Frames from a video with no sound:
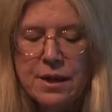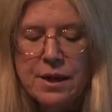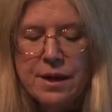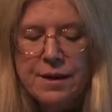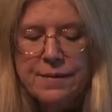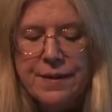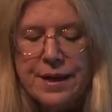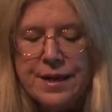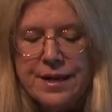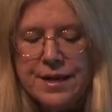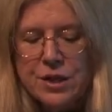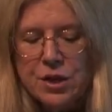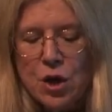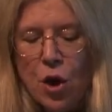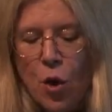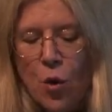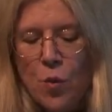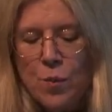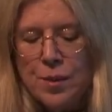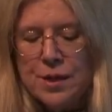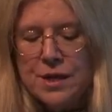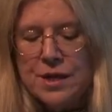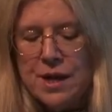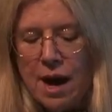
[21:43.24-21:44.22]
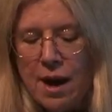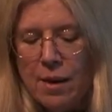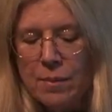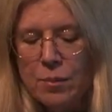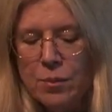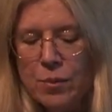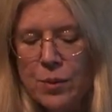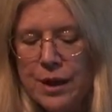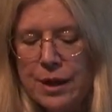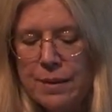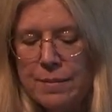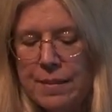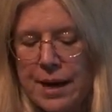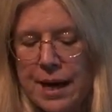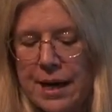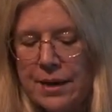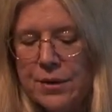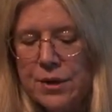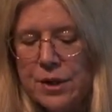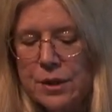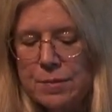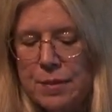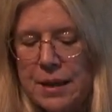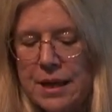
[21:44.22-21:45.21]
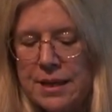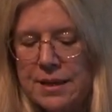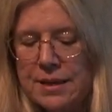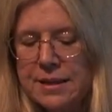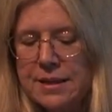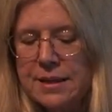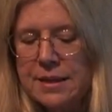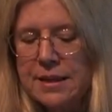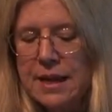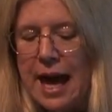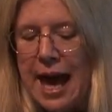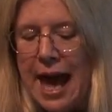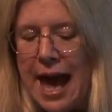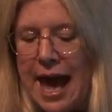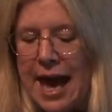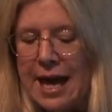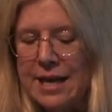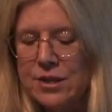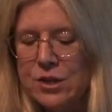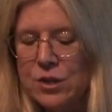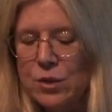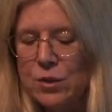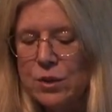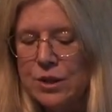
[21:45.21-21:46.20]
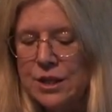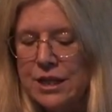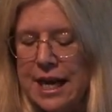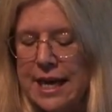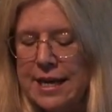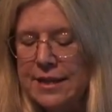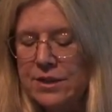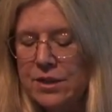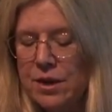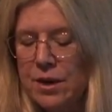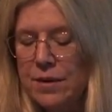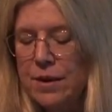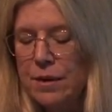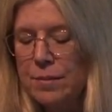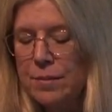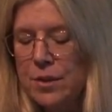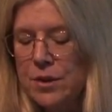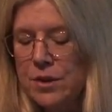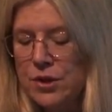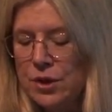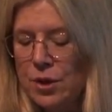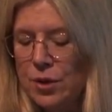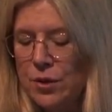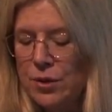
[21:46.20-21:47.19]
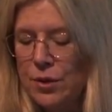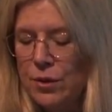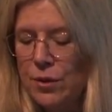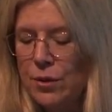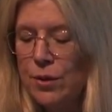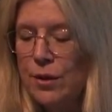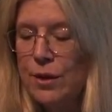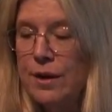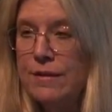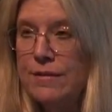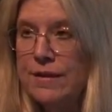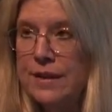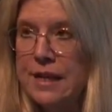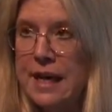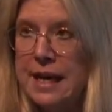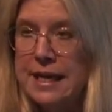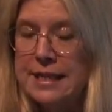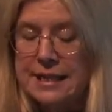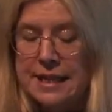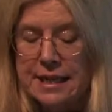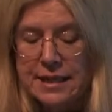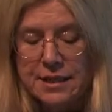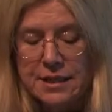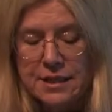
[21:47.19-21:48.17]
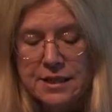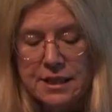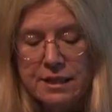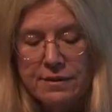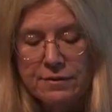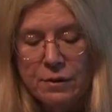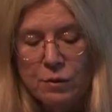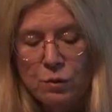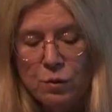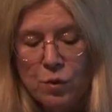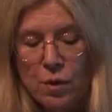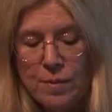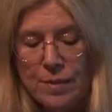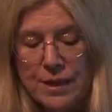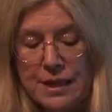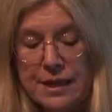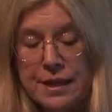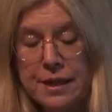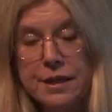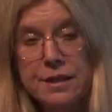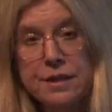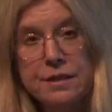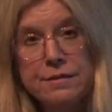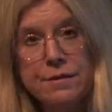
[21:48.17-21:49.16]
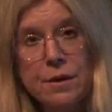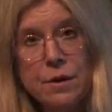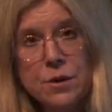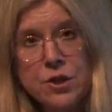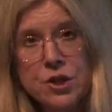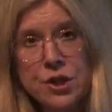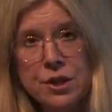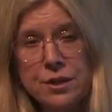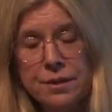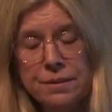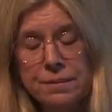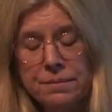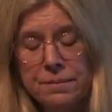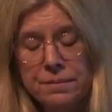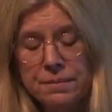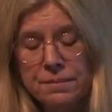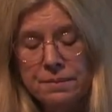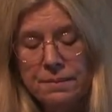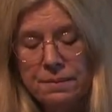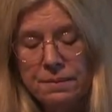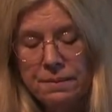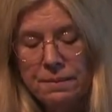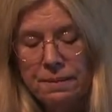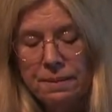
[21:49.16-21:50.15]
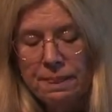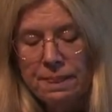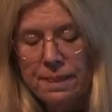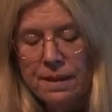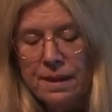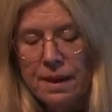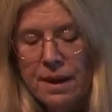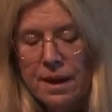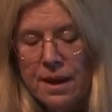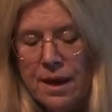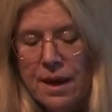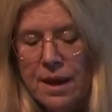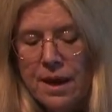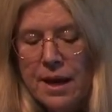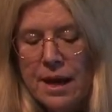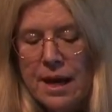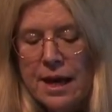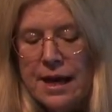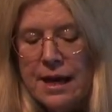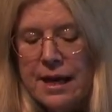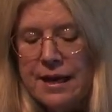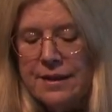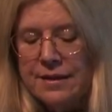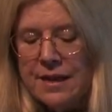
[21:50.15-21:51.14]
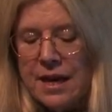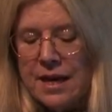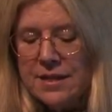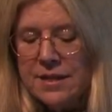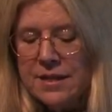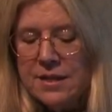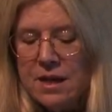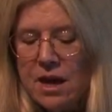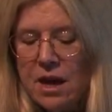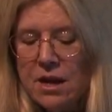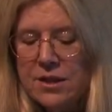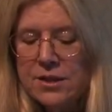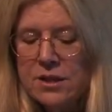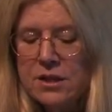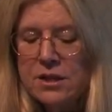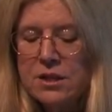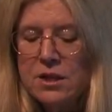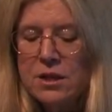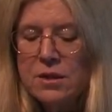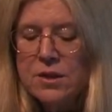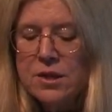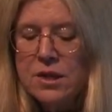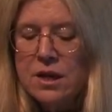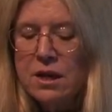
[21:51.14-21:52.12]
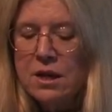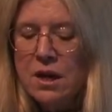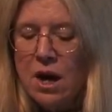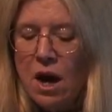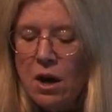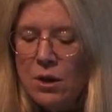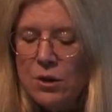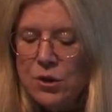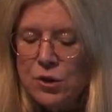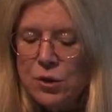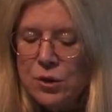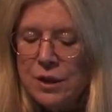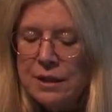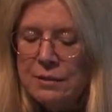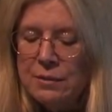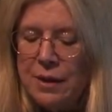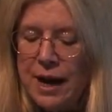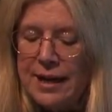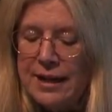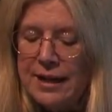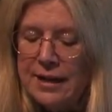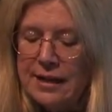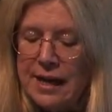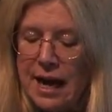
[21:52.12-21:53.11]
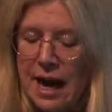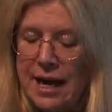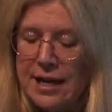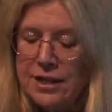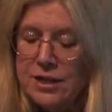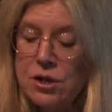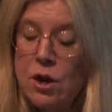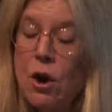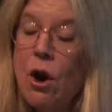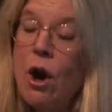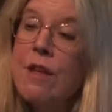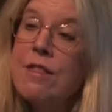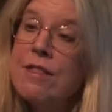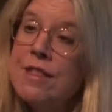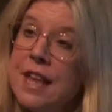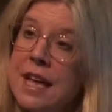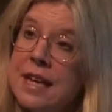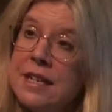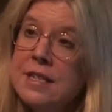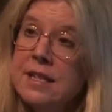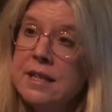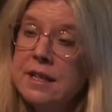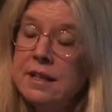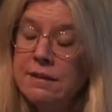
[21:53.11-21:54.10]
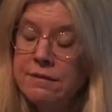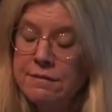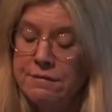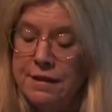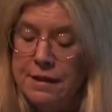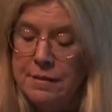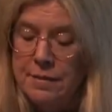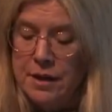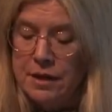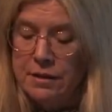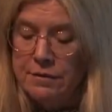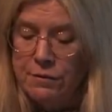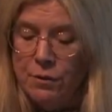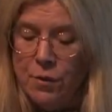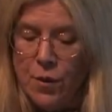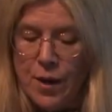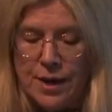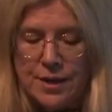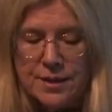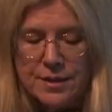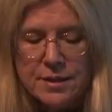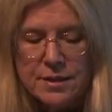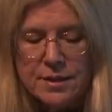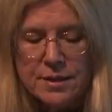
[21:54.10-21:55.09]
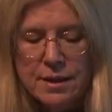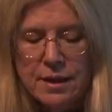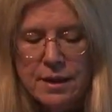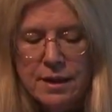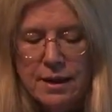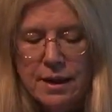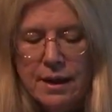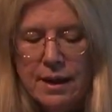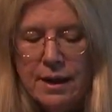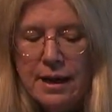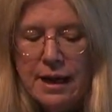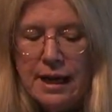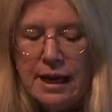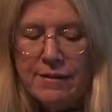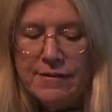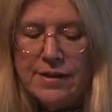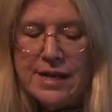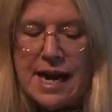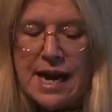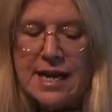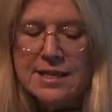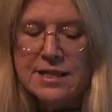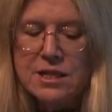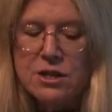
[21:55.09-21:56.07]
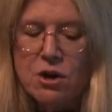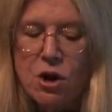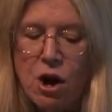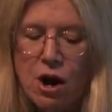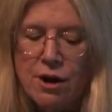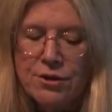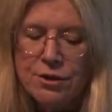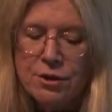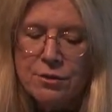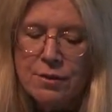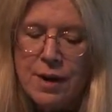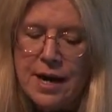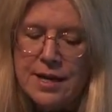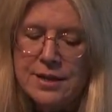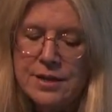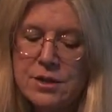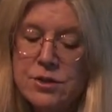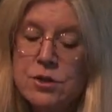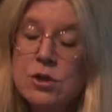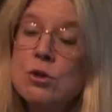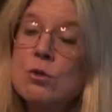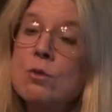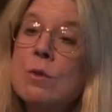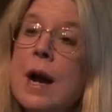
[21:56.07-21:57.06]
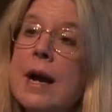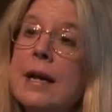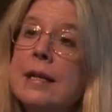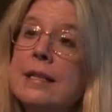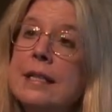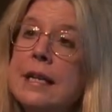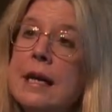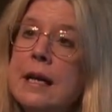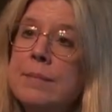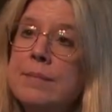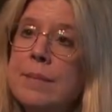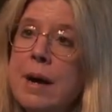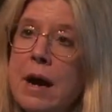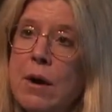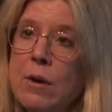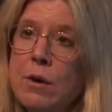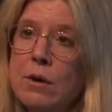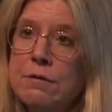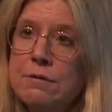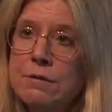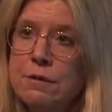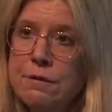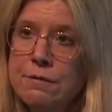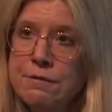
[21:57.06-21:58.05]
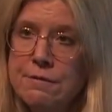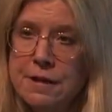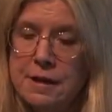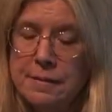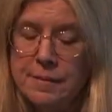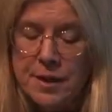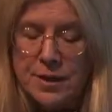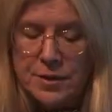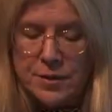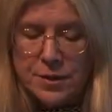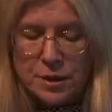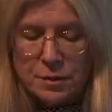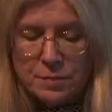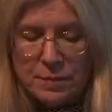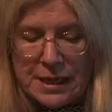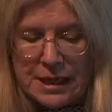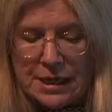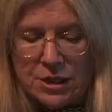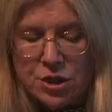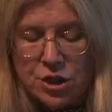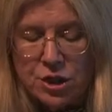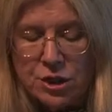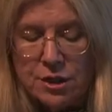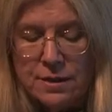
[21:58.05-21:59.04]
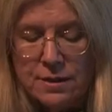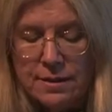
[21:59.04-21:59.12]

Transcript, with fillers: that is opened up when a male speaks as or takes on the persona or even identity of a woman in devotion. It thus constitutes a culturally recognized, authentic female voice, even as it authorizes direct and powerful female speech.